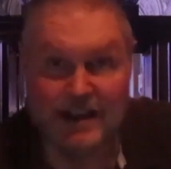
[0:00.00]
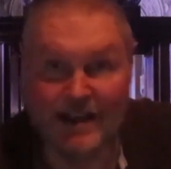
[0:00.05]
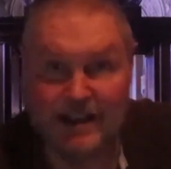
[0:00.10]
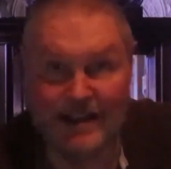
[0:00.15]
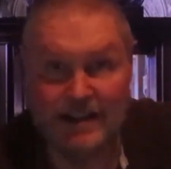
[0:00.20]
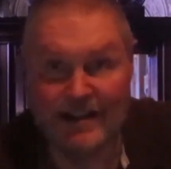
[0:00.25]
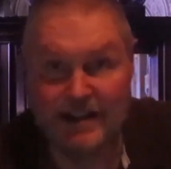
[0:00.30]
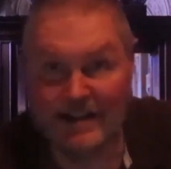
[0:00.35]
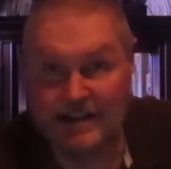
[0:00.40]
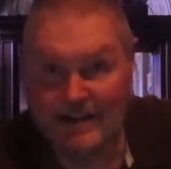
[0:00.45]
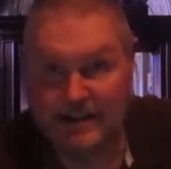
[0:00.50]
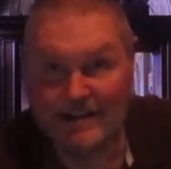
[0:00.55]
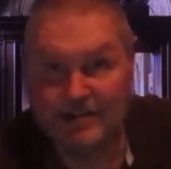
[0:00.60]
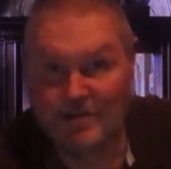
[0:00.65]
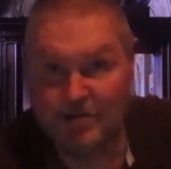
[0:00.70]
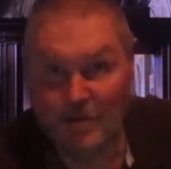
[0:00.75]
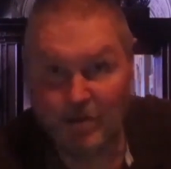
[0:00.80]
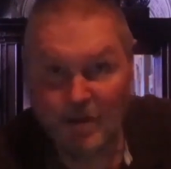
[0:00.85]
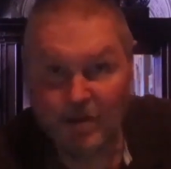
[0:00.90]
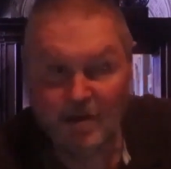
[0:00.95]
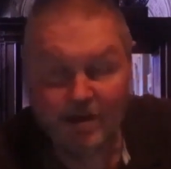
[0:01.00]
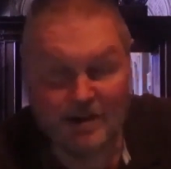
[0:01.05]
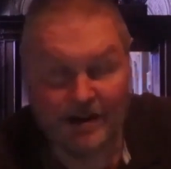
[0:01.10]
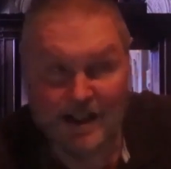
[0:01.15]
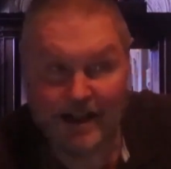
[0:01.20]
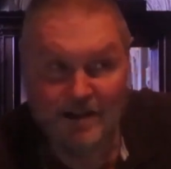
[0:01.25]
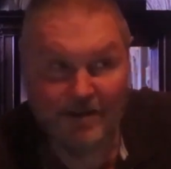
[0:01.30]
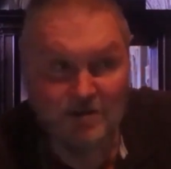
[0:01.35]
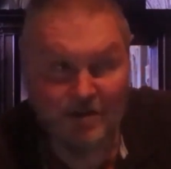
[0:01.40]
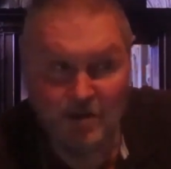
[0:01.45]
And he, it's
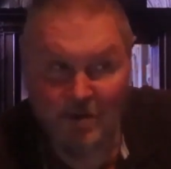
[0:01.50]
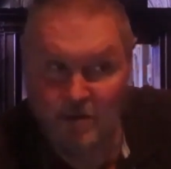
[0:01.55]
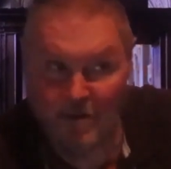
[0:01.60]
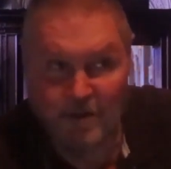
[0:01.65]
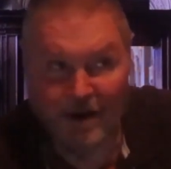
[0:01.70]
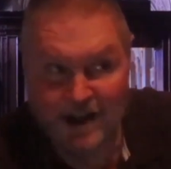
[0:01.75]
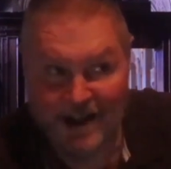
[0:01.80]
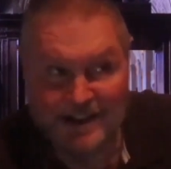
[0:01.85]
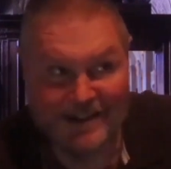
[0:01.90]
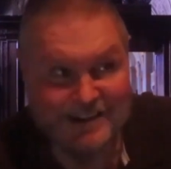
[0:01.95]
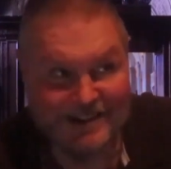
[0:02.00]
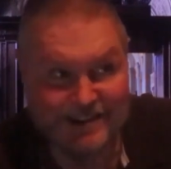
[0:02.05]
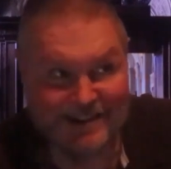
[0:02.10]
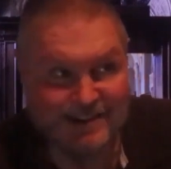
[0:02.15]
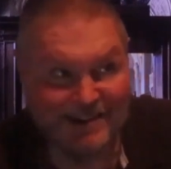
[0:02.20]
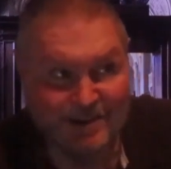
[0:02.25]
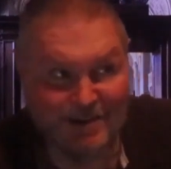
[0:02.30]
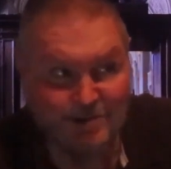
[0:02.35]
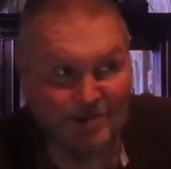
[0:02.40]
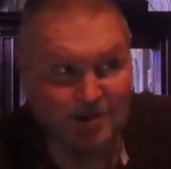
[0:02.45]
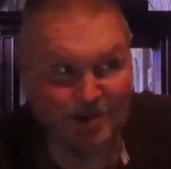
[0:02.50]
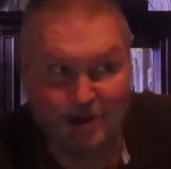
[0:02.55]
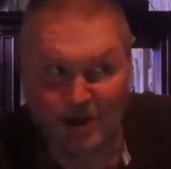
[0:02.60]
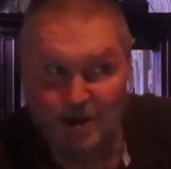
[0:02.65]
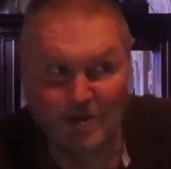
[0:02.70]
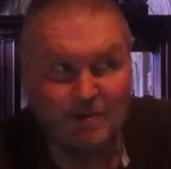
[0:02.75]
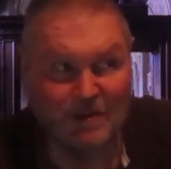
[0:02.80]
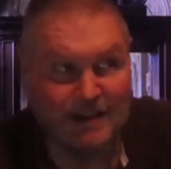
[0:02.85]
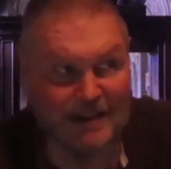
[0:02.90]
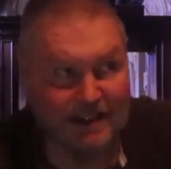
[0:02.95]
worked. I don't know why he's still
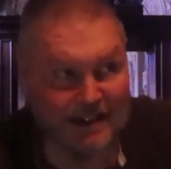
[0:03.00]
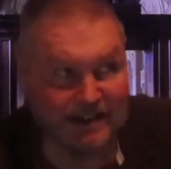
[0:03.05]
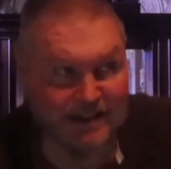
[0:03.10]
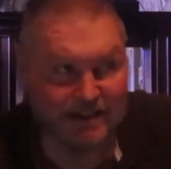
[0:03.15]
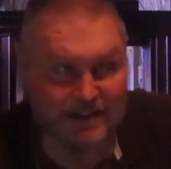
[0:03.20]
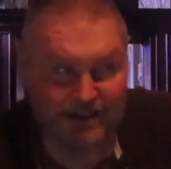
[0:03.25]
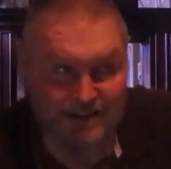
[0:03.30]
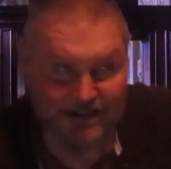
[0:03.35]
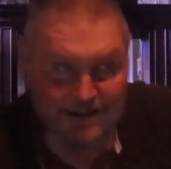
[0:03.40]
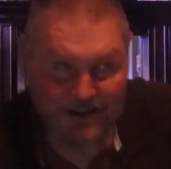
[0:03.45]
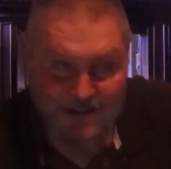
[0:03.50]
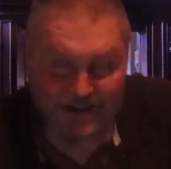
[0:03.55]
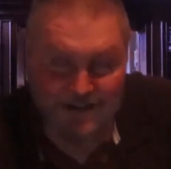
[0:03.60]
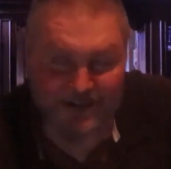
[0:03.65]
doing this.